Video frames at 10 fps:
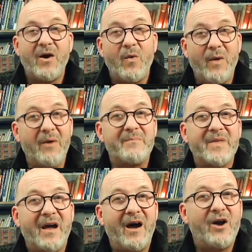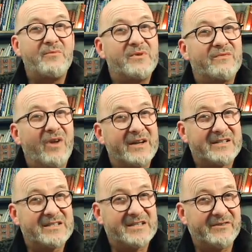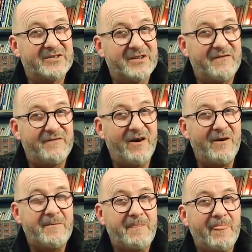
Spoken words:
Well, I hope you've liked this series so far,